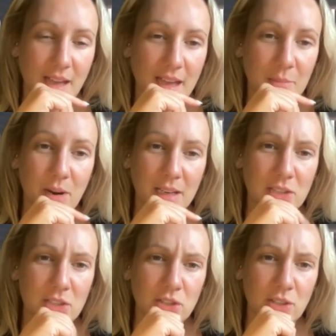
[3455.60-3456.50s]
Bryony,
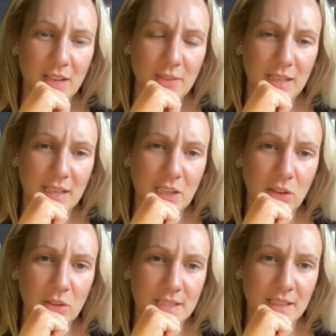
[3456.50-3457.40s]
did you have any
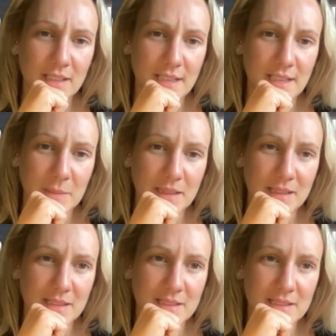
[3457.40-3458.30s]
closing
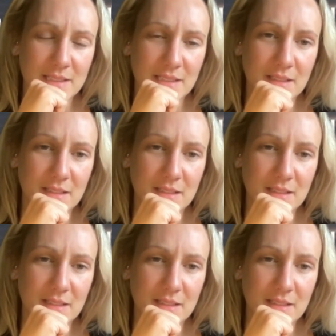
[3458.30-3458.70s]
statements?